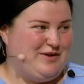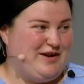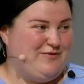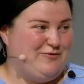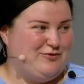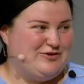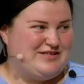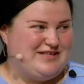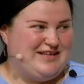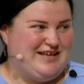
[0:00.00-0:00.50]
when I
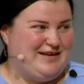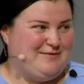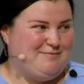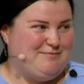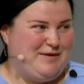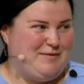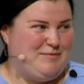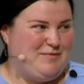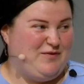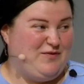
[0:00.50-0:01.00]
was
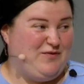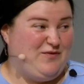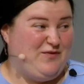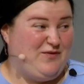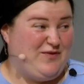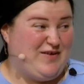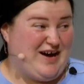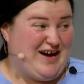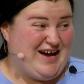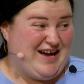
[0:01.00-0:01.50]
like maybe
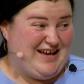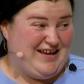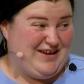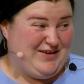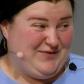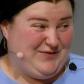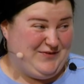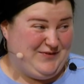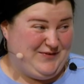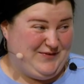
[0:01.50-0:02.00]

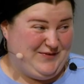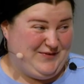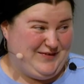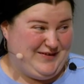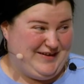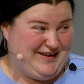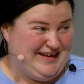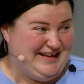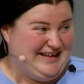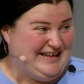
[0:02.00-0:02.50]
five.
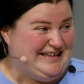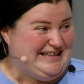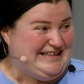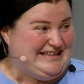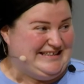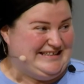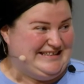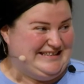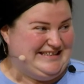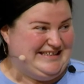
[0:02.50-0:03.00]

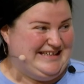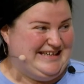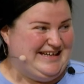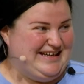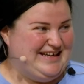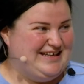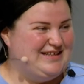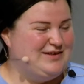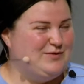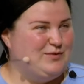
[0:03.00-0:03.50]
Wow. Yeah,
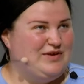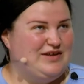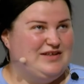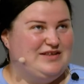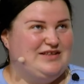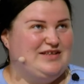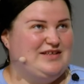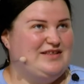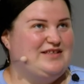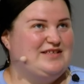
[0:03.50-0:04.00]
in,
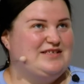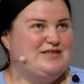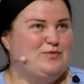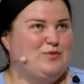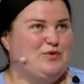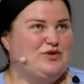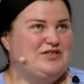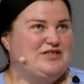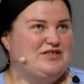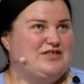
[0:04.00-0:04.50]
it, it, this
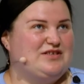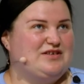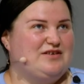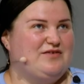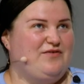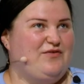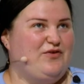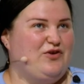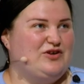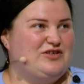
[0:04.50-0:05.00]
was
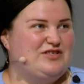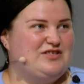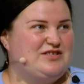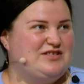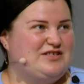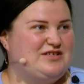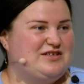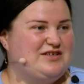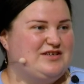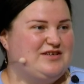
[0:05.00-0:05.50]
uh,
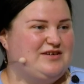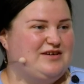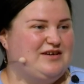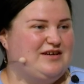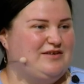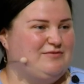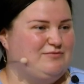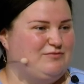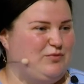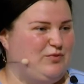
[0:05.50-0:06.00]
first uh,
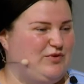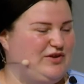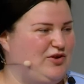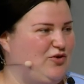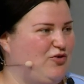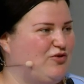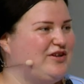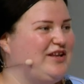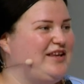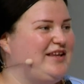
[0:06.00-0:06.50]

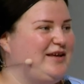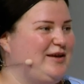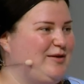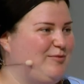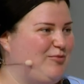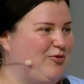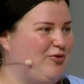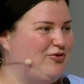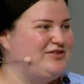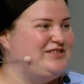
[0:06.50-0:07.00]
video
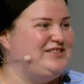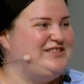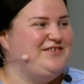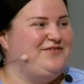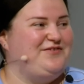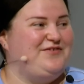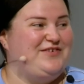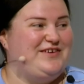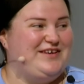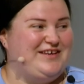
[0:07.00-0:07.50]
clip on T
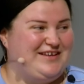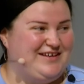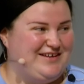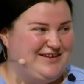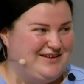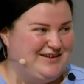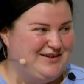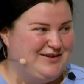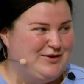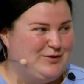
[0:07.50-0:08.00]

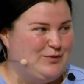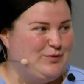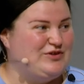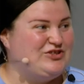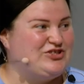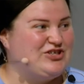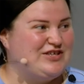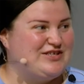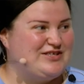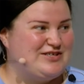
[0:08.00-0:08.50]
V, ah, okay.
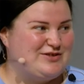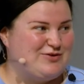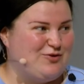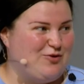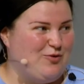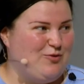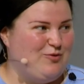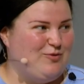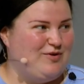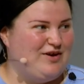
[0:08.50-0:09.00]
which I
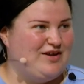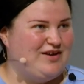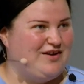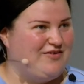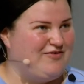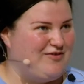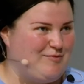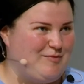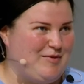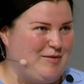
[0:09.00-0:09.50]
saw, and I
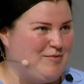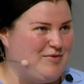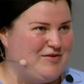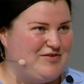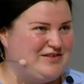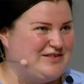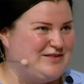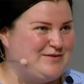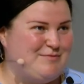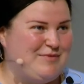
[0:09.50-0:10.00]
remember
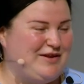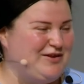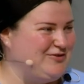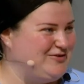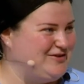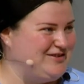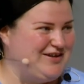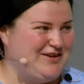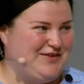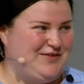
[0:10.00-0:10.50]
this
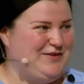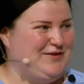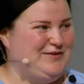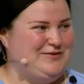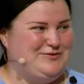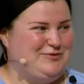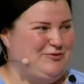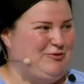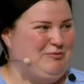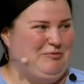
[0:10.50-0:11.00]
melody, I
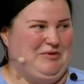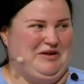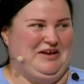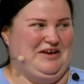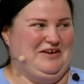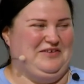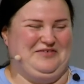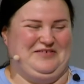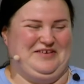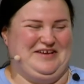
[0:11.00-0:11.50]
think, to all my
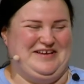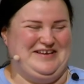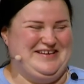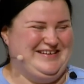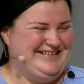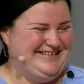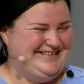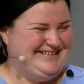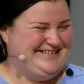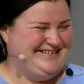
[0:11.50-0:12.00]
life.
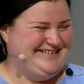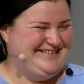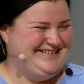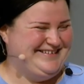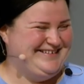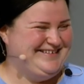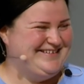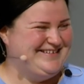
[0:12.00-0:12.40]
Yes.